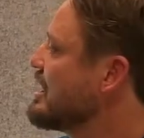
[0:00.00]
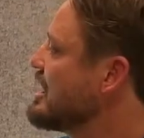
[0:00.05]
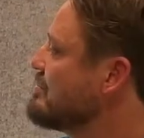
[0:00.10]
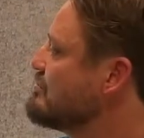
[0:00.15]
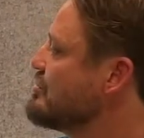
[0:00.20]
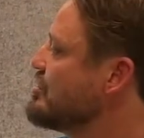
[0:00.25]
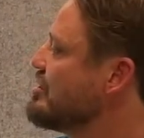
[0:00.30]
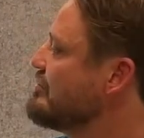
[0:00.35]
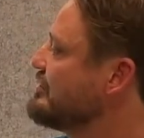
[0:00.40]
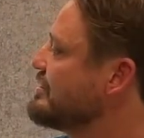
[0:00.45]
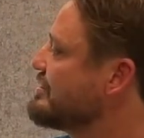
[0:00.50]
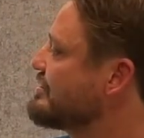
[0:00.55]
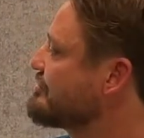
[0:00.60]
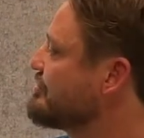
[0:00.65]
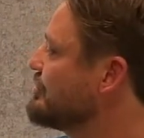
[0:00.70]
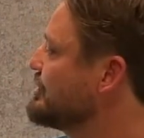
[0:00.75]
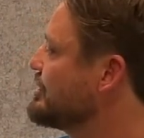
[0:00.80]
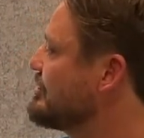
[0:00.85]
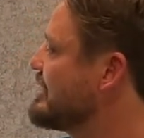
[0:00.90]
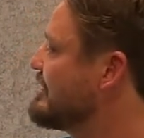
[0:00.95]
Moving
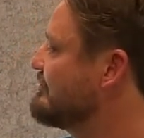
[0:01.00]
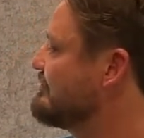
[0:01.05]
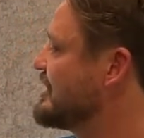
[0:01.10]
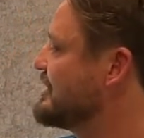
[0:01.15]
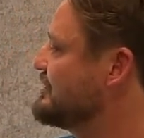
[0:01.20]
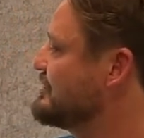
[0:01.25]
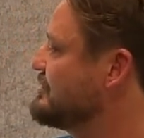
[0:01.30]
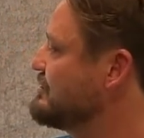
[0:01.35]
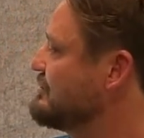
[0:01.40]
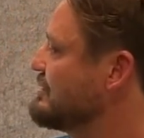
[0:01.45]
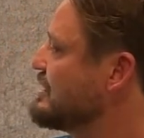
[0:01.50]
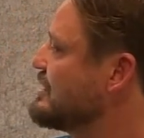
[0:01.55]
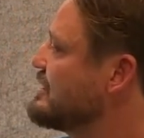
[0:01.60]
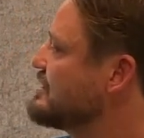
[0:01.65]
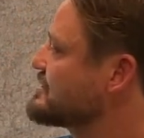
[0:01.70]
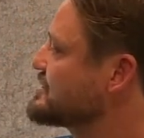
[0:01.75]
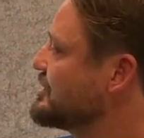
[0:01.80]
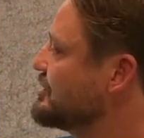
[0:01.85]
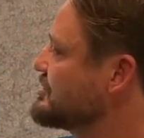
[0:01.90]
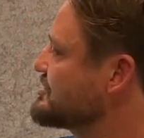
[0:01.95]
through to our venue.
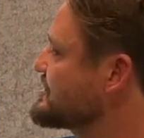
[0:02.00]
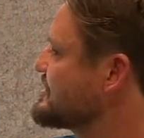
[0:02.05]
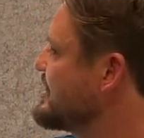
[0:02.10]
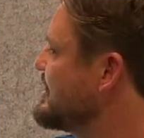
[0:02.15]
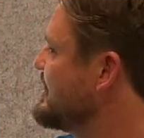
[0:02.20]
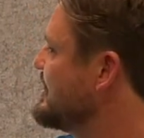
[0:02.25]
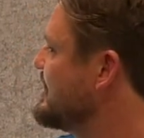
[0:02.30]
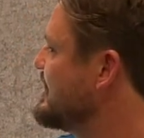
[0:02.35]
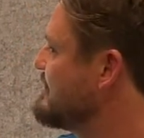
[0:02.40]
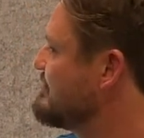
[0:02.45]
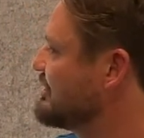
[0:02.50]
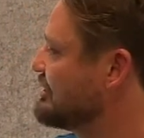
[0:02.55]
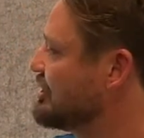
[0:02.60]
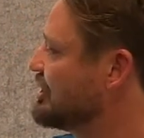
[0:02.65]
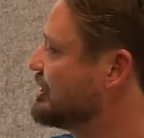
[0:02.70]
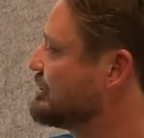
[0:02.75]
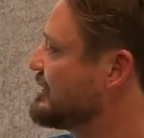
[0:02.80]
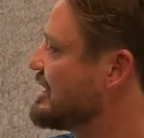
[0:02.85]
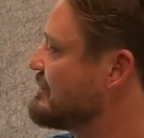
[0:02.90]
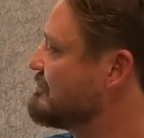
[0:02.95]
So you'll see here
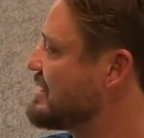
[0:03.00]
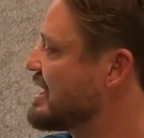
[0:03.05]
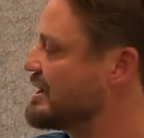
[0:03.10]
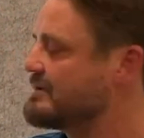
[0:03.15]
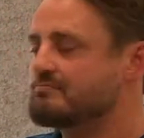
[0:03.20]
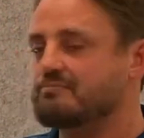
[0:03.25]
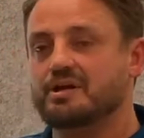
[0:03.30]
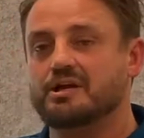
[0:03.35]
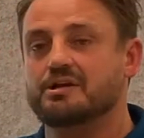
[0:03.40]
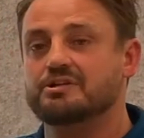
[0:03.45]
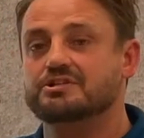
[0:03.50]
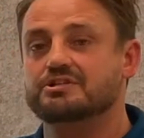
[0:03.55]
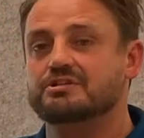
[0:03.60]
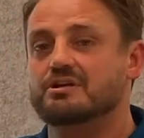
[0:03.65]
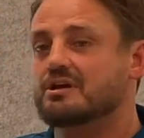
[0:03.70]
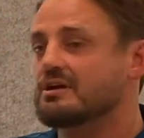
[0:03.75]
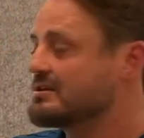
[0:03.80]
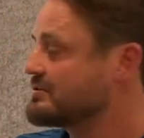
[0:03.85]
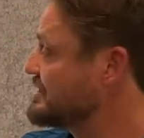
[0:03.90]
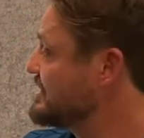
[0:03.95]
Mooloolaba Main
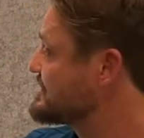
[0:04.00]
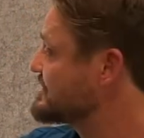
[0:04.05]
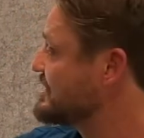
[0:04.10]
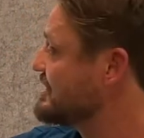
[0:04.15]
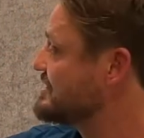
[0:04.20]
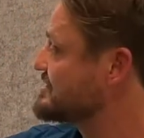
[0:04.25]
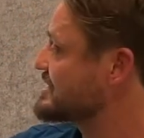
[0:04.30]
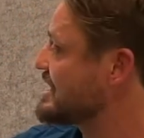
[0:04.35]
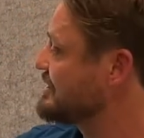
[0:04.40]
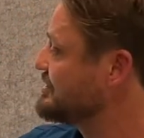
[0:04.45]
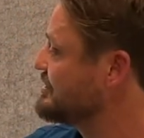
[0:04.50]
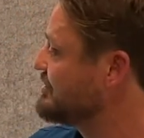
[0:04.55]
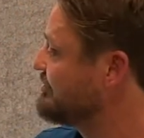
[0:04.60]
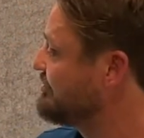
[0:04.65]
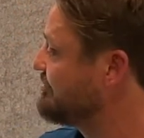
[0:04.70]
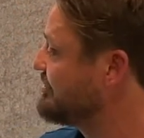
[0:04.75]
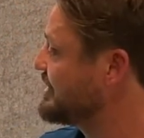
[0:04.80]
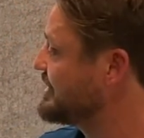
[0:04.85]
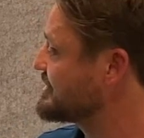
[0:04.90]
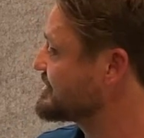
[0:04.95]
Beach. This year's our new
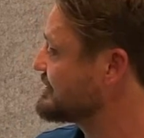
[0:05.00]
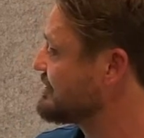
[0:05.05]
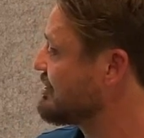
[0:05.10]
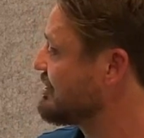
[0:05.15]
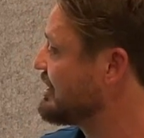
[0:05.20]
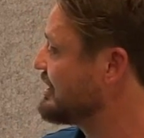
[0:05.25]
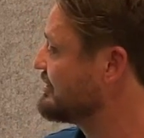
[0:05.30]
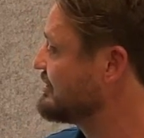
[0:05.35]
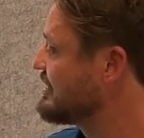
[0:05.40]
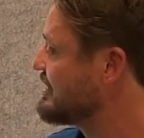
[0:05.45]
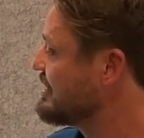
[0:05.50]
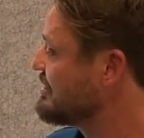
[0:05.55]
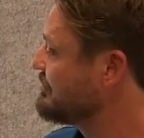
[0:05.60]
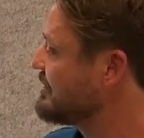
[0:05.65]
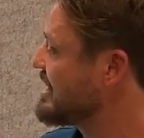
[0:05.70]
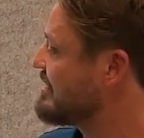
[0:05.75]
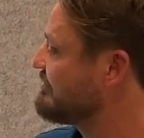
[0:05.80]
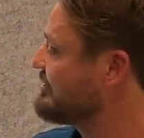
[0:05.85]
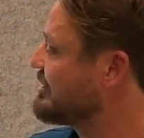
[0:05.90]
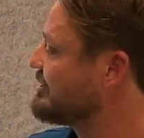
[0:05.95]
finish line. We
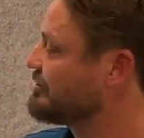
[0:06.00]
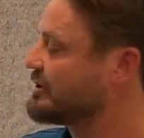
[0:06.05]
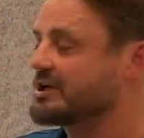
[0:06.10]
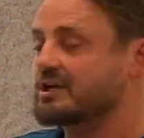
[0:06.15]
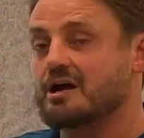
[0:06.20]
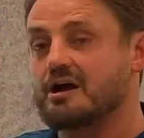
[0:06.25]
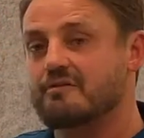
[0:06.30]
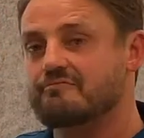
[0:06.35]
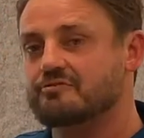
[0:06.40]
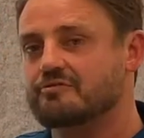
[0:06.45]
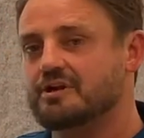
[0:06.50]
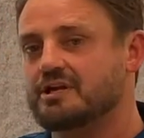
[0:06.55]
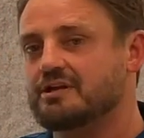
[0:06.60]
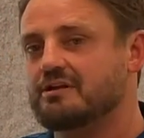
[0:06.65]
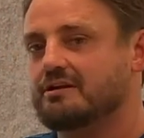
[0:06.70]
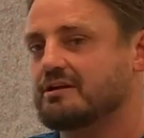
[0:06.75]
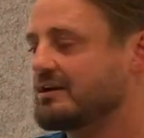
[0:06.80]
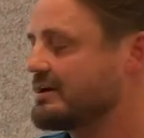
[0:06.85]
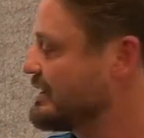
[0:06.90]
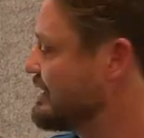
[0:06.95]
have our
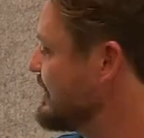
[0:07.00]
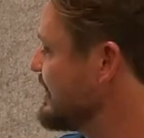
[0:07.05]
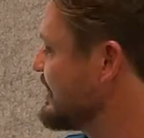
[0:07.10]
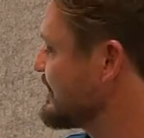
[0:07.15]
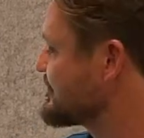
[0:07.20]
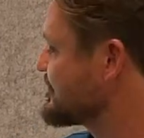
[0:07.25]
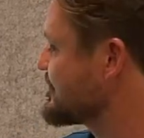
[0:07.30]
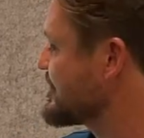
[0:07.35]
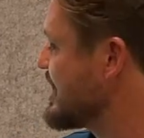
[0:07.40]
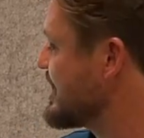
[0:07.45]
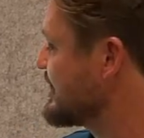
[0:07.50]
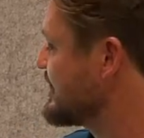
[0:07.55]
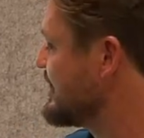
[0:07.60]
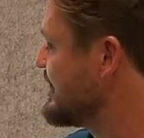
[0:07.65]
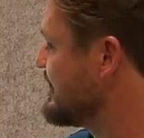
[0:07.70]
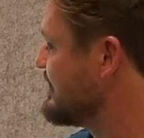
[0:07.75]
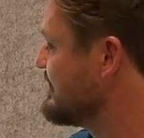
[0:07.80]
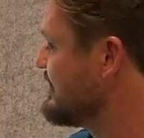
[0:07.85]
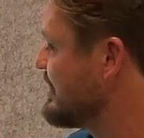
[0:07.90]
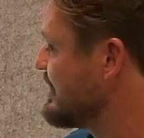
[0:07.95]
recovery, our
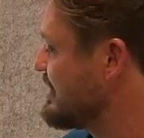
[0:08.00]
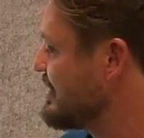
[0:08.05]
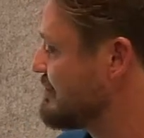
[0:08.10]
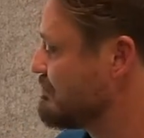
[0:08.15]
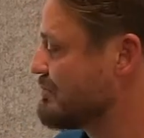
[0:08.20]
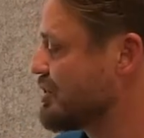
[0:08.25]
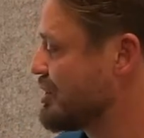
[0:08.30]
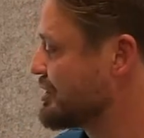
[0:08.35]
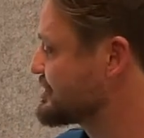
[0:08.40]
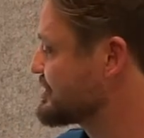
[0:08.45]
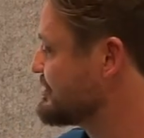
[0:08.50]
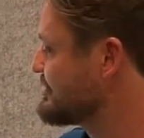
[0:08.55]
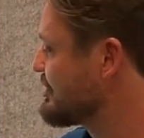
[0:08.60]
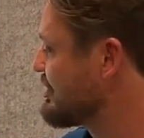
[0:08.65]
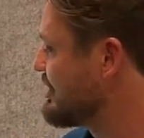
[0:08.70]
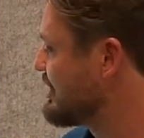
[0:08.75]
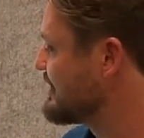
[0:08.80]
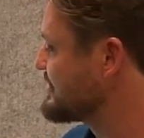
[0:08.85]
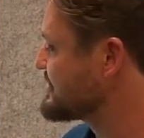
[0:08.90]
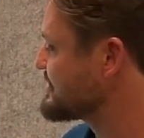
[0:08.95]
check-in,
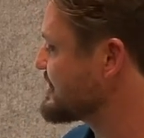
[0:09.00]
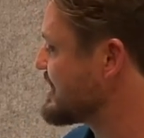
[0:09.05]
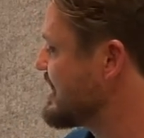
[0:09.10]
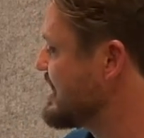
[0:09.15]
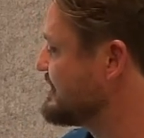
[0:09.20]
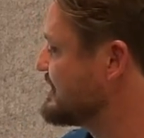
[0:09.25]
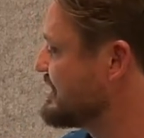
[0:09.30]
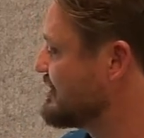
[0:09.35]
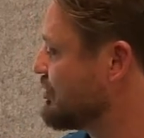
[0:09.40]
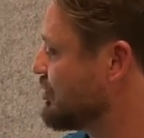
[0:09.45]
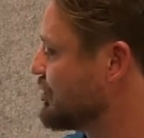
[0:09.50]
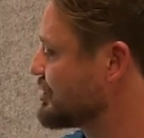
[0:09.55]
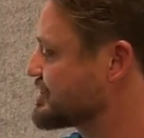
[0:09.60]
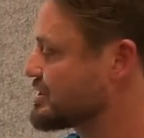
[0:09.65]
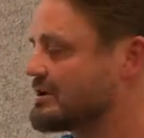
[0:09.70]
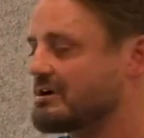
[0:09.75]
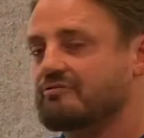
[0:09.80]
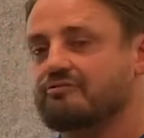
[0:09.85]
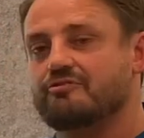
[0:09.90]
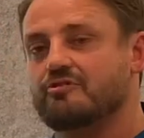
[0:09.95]
merchandise, and then
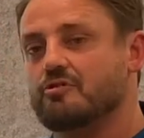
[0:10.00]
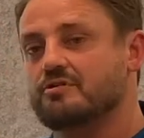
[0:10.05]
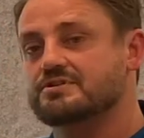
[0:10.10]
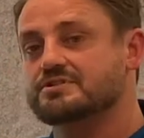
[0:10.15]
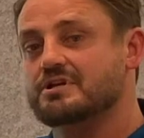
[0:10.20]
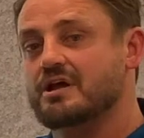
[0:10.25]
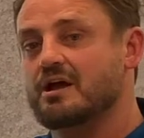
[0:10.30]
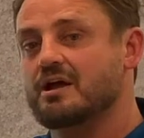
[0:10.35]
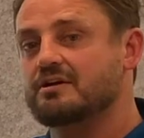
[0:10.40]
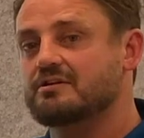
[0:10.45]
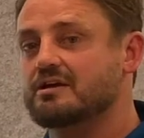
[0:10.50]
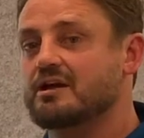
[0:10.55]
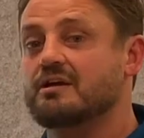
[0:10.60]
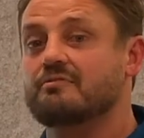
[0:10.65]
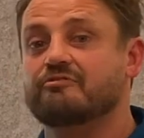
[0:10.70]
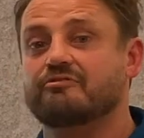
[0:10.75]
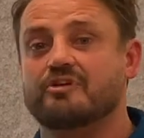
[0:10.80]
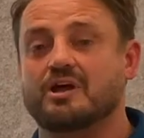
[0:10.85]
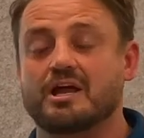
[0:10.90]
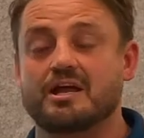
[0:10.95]
also our first aid.
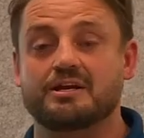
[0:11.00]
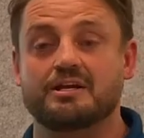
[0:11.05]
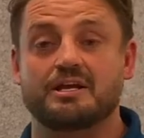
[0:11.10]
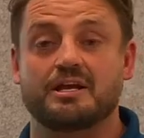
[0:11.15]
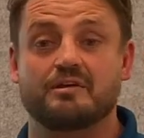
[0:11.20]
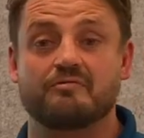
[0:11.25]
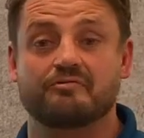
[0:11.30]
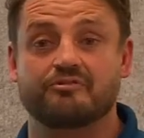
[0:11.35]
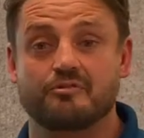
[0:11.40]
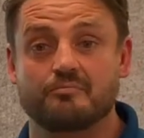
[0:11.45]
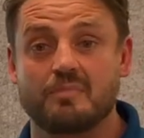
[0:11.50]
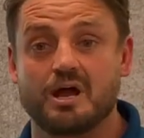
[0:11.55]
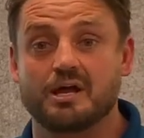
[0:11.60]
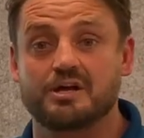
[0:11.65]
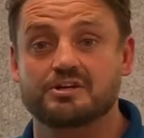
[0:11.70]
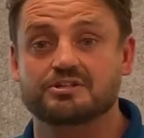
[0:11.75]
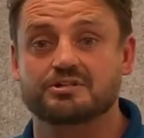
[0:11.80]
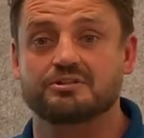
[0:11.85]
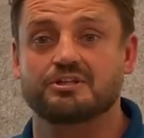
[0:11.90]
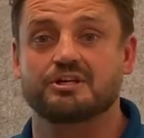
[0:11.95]
And for any
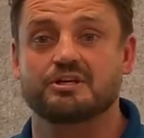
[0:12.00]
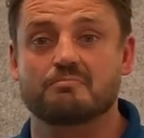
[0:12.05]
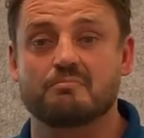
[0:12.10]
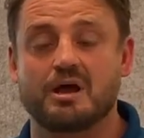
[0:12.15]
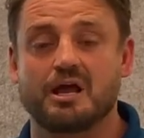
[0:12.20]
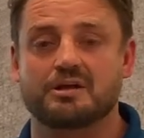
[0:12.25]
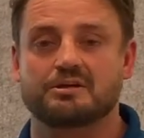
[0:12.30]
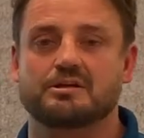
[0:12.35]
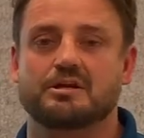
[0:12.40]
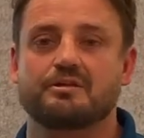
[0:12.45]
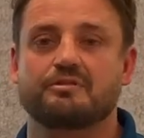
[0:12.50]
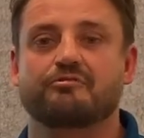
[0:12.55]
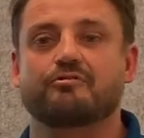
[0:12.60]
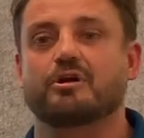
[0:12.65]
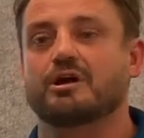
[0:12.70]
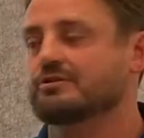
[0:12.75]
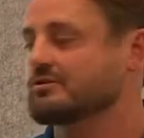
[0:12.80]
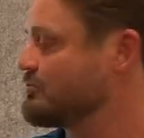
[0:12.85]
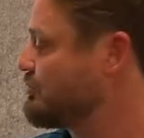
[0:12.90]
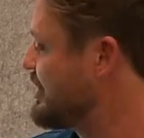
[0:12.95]
information that you may need
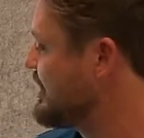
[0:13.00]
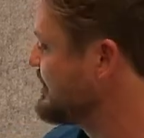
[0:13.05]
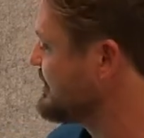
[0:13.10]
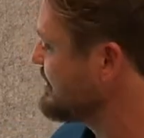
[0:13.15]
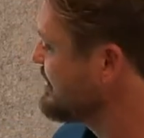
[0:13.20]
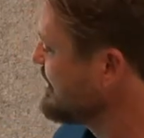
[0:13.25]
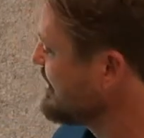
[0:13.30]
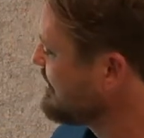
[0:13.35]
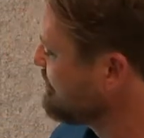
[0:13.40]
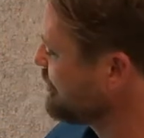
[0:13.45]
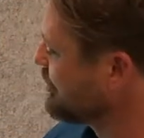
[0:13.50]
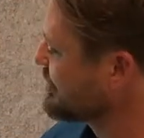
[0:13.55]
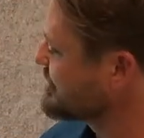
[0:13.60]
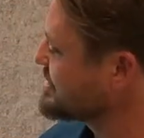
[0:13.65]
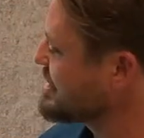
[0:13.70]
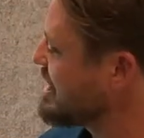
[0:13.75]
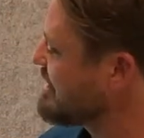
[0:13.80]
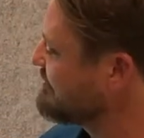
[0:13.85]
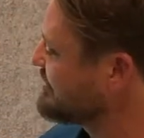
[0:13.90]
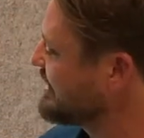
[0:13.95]
throughout the week, we also
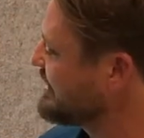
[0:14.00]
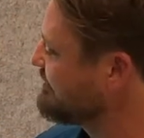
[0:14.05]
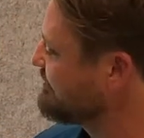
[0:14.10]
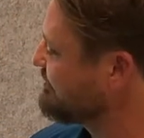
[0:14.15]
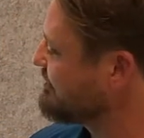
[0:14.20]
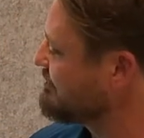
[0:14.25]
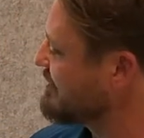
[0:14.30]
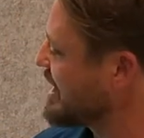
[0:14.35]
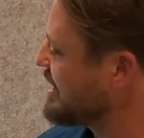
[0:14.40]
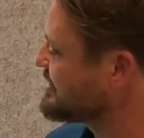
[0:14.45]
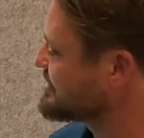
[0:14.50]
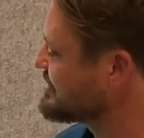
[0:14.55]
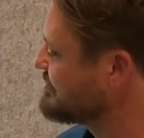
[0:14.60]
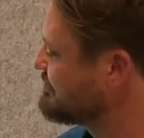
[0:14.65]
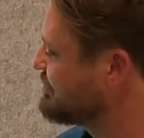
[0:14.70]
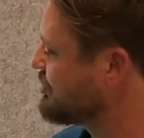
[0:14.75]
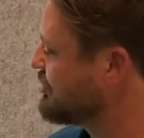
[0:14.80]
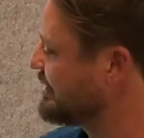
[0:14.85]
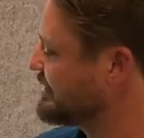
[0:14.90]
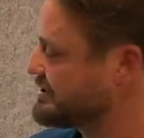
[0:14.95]
have an
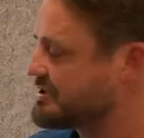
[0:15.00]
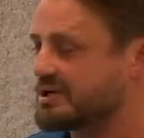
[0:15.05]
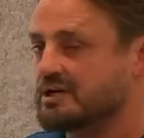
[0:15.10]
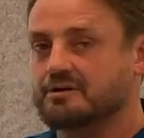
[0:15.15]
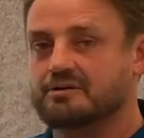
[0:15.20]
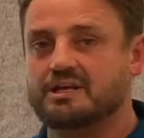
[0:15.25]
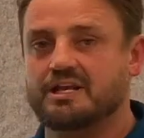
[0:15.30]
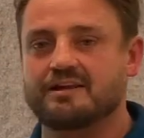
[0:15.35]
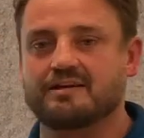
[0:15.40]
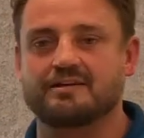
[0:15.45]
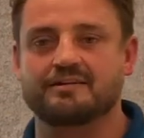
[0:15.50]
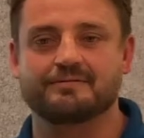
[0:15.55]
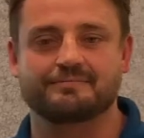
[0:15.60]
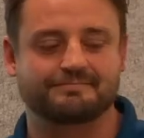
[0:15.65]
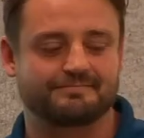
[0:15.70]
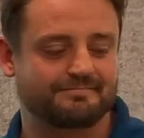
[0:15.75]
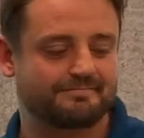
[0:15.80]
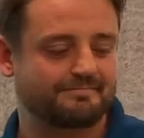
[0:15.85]
information point down here.